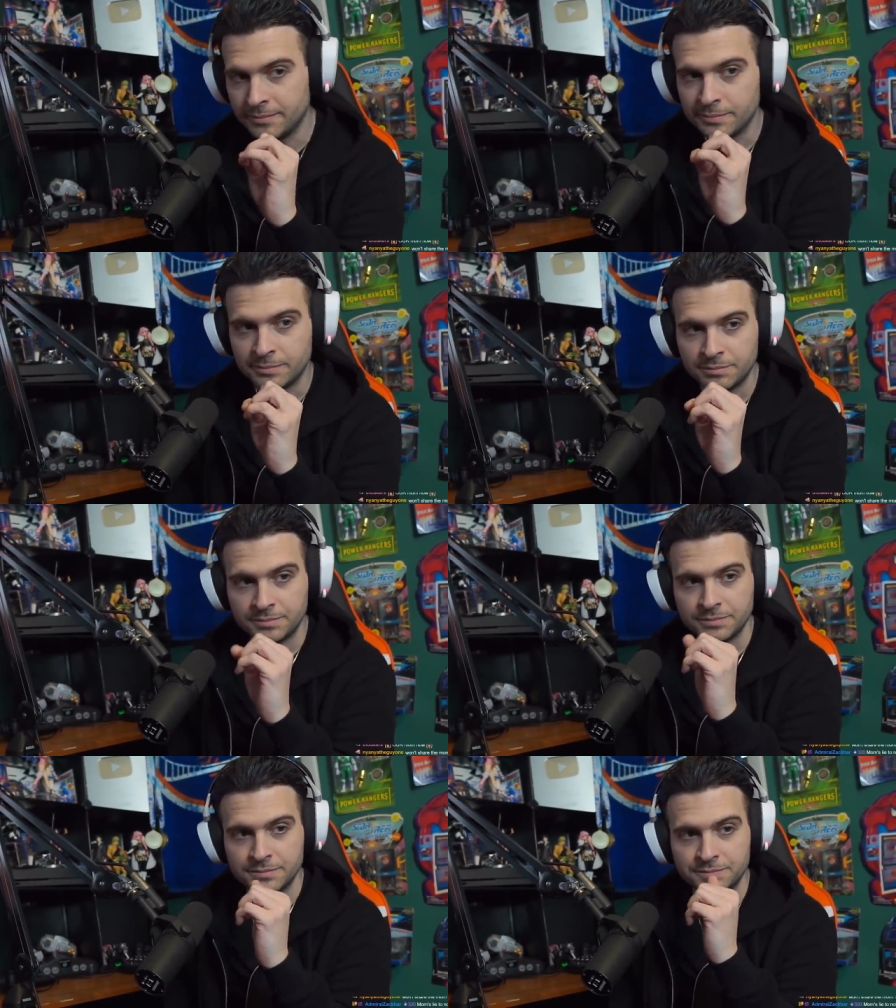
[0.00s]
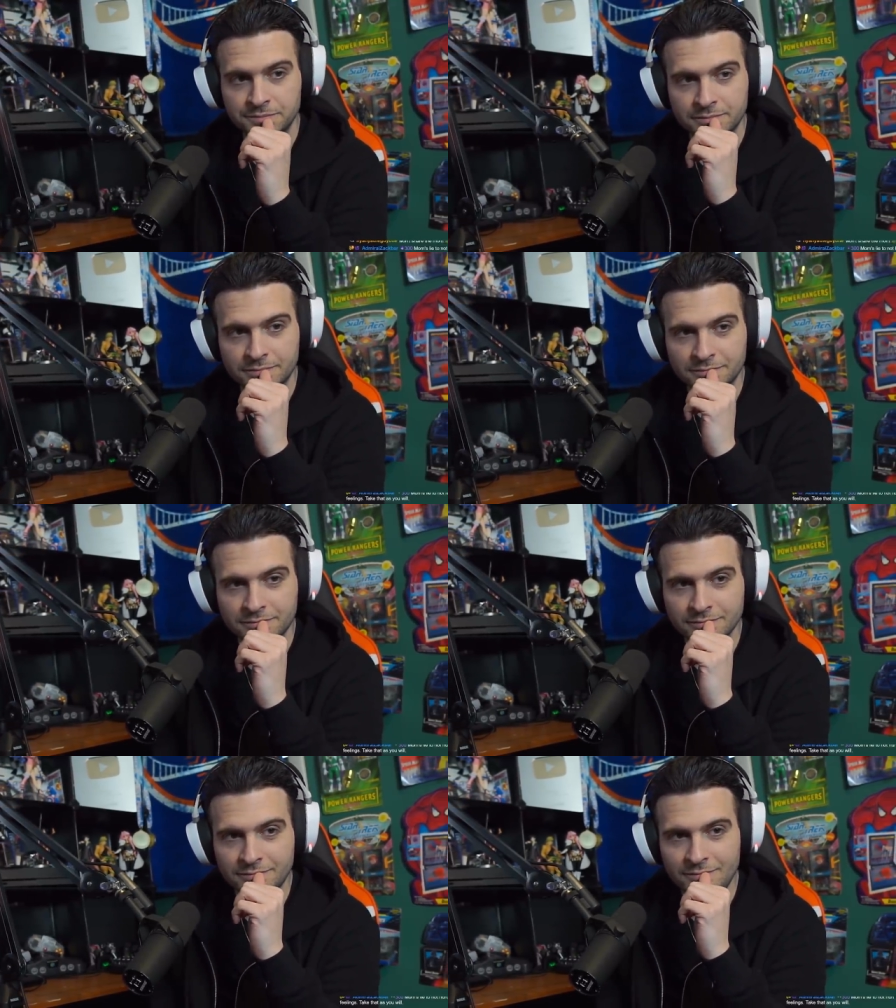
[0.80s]
to not hurt
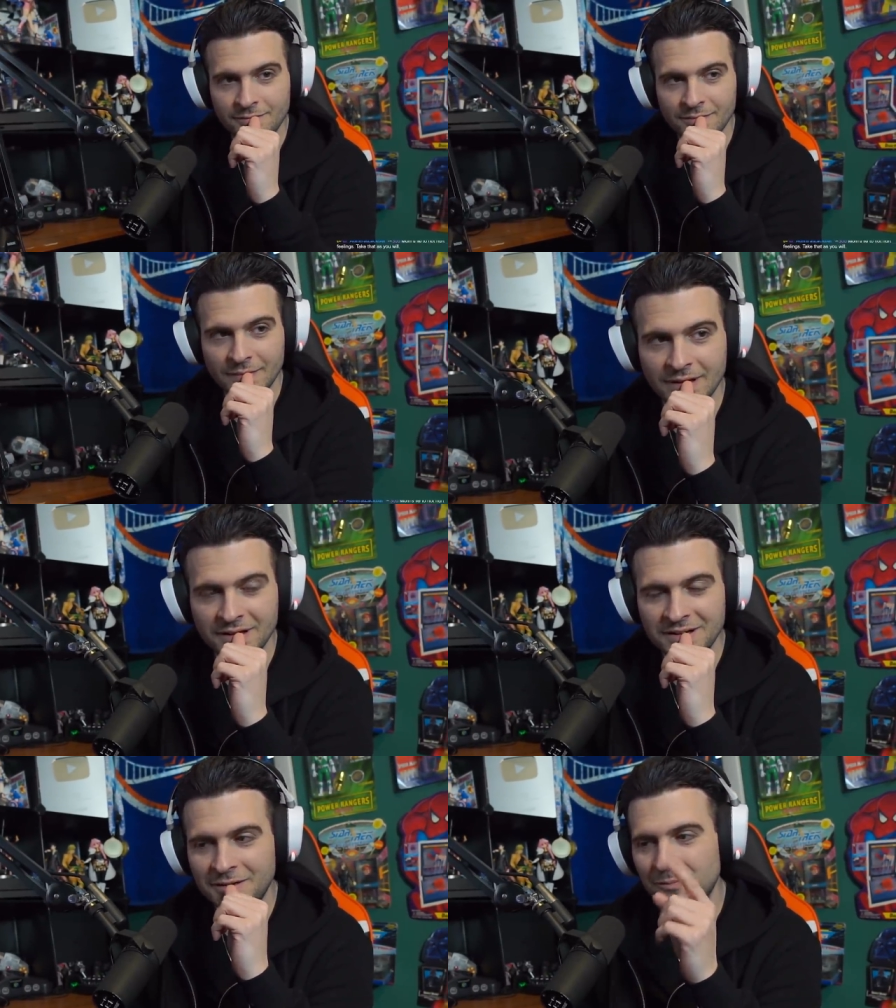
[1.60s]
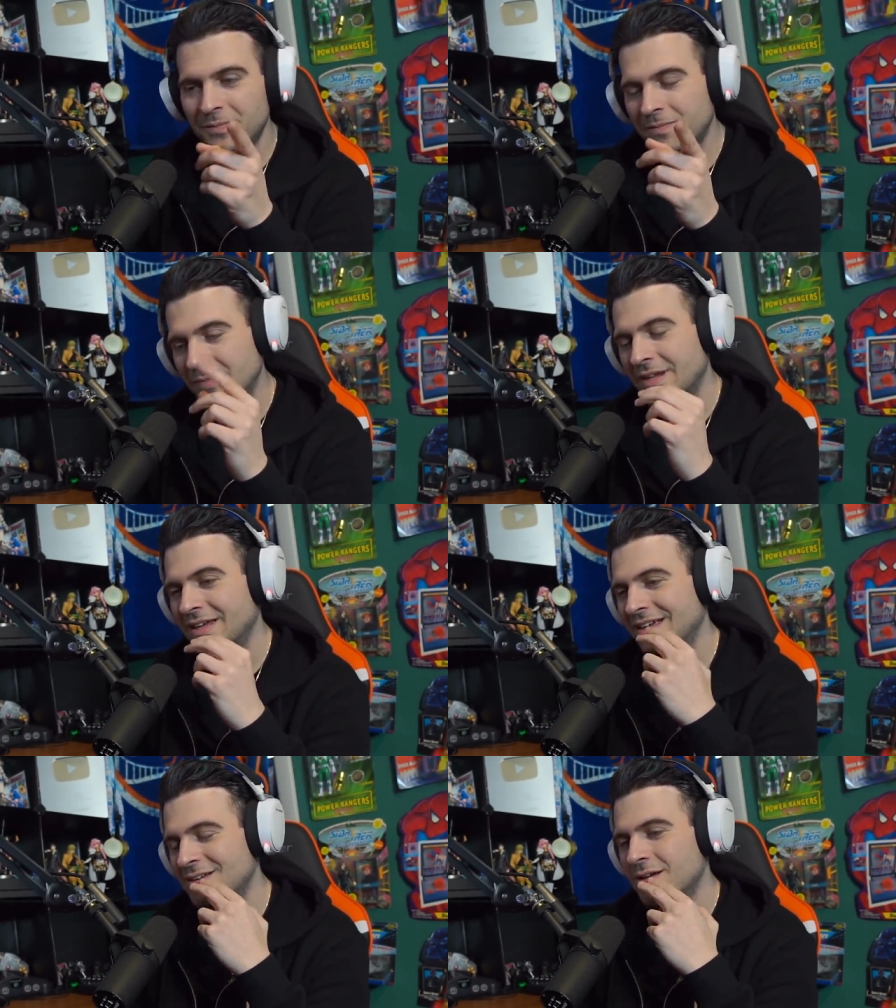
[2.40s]
feelings. Take that as you
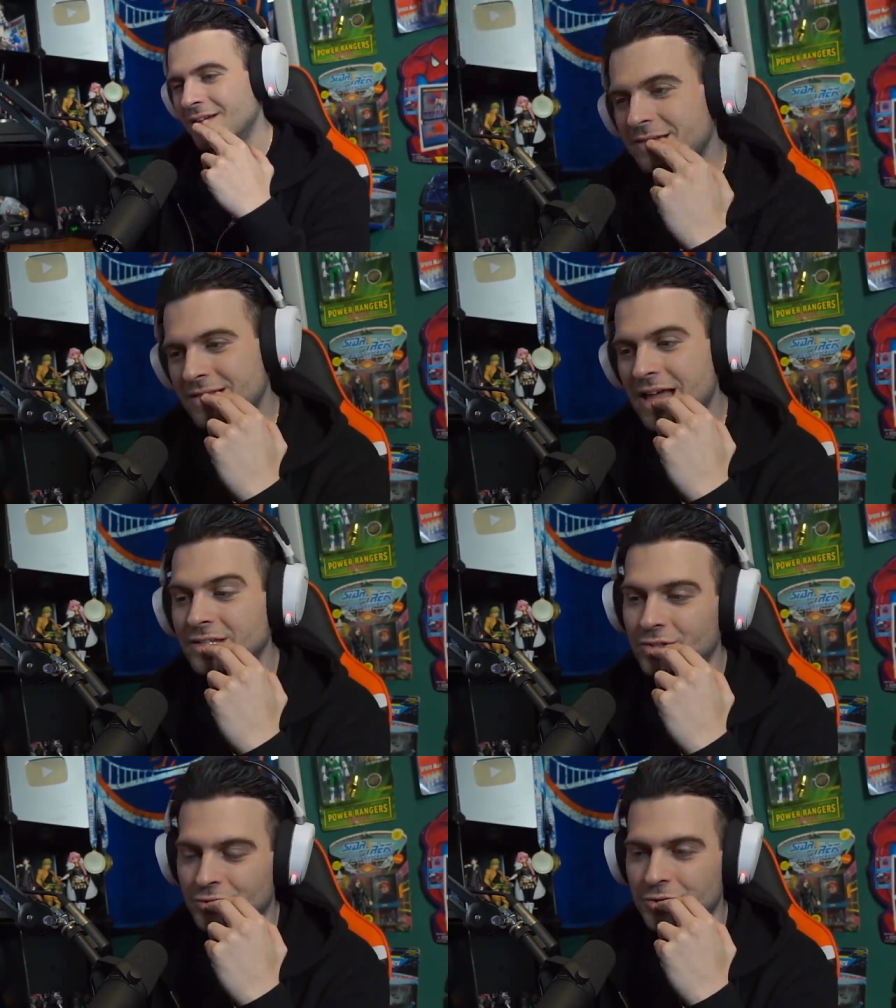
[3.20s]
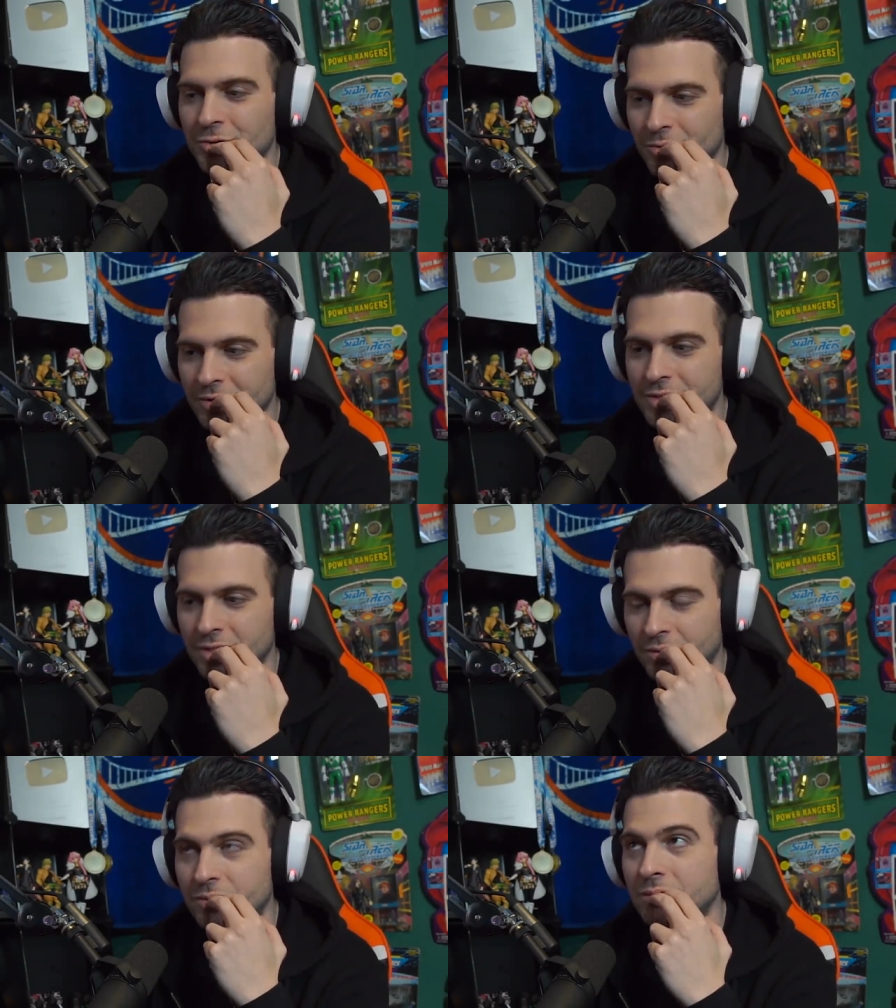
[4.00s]
will. That's true,
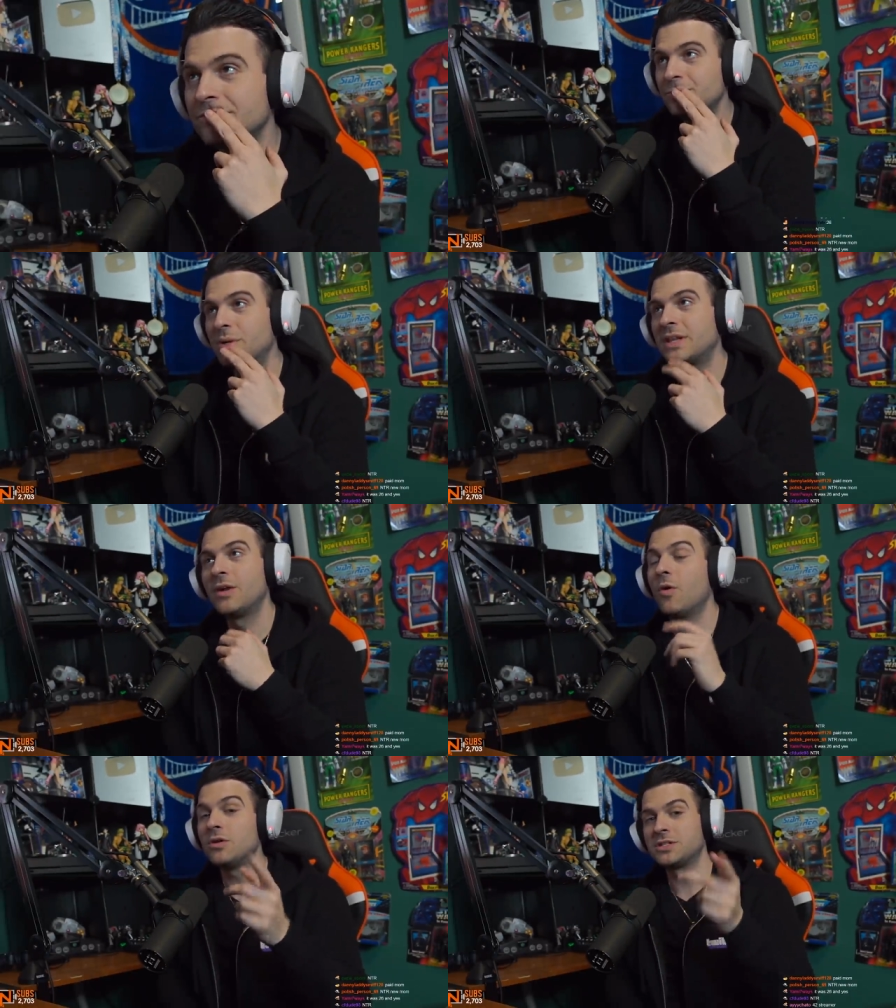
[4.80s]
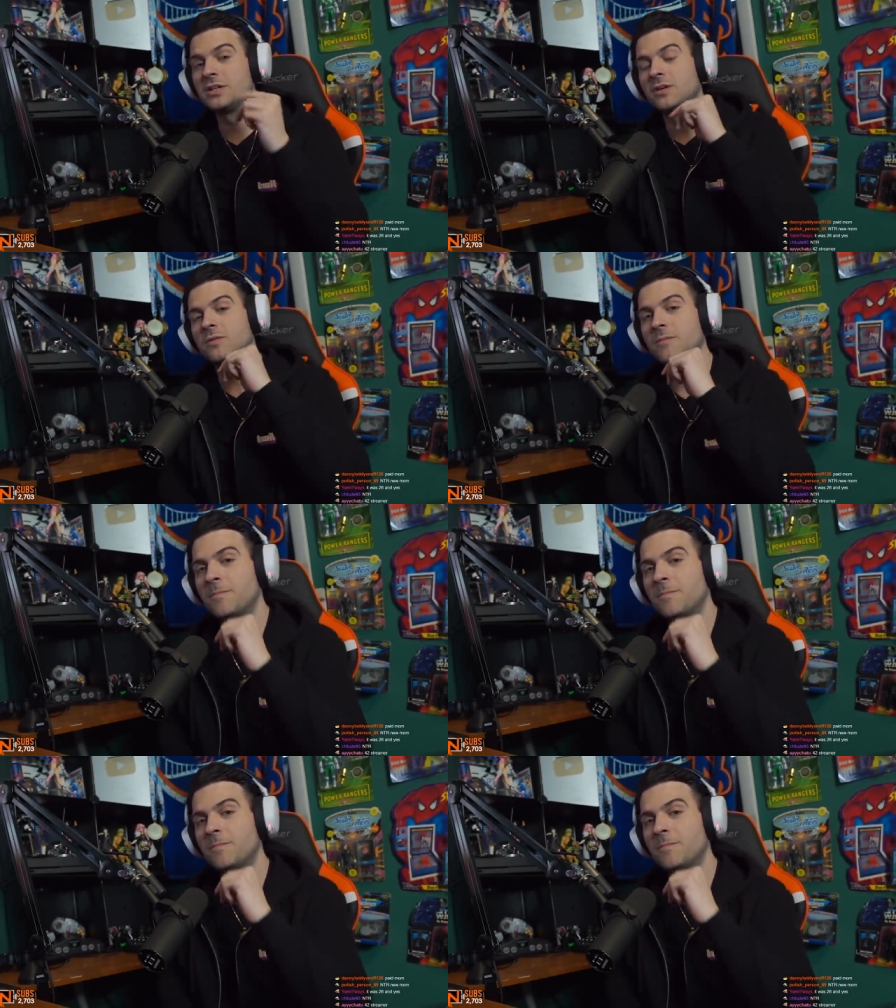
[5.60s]
too. But they also...